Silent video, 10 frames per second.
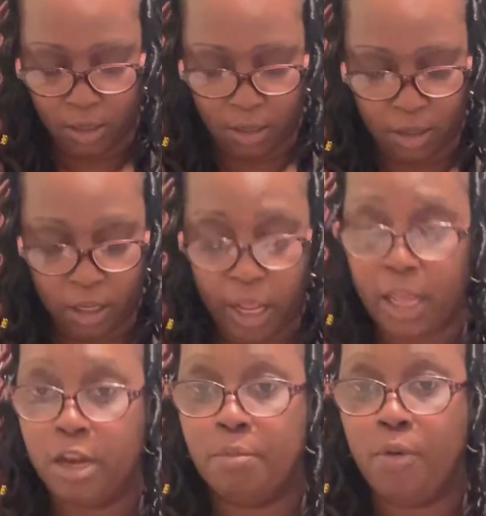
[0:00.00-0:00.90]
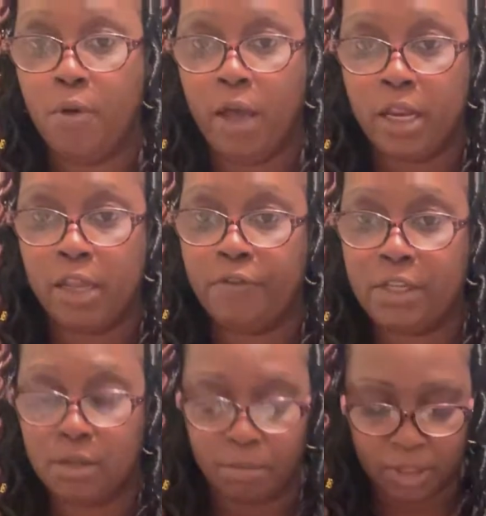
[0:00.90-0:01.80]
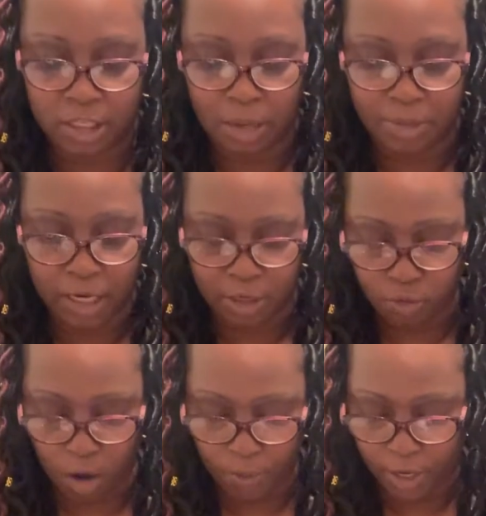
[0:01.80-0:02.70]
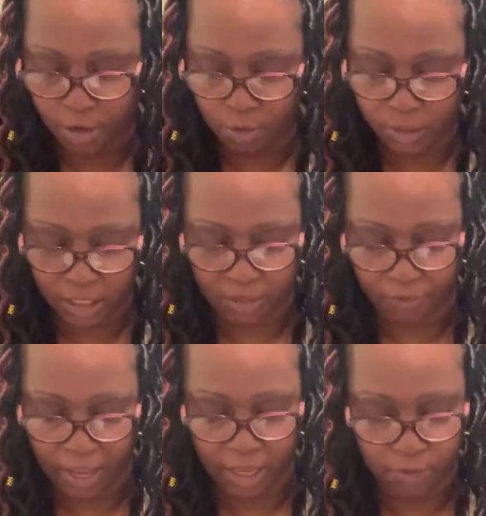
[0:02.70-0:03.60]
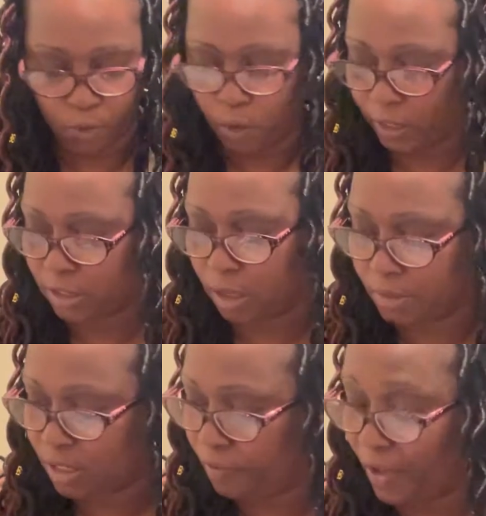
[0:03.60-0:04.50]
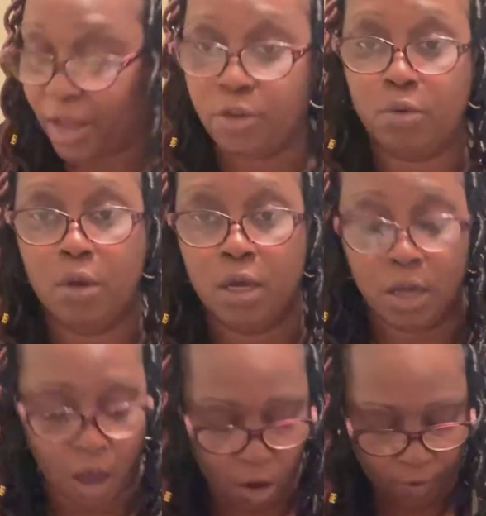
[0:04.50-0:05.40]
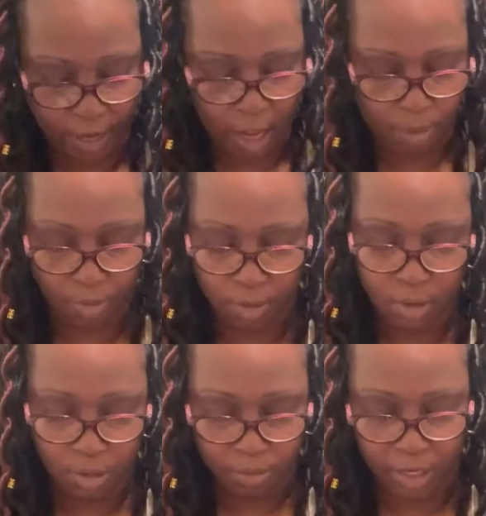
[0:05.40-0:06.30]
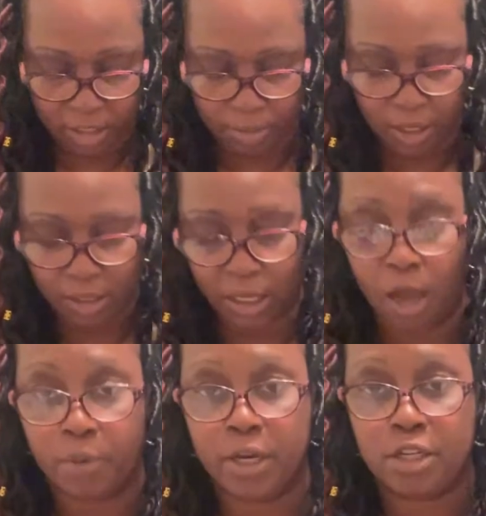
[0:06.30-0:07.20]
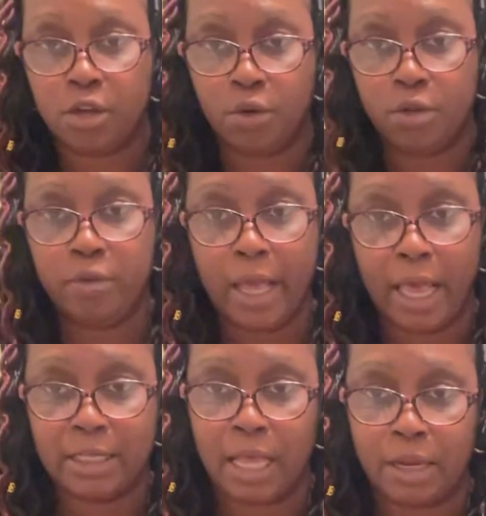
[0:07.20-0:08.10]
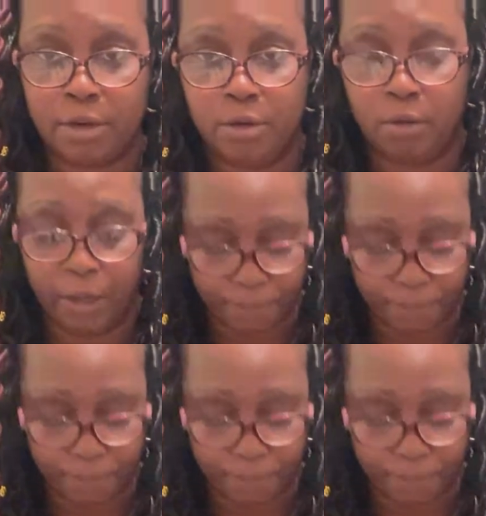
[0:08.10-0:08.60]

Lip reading: At any point, if it's something that you already knew, just fast forward. Some stuff I do off camera, but it's because I already showed you guys how to do it.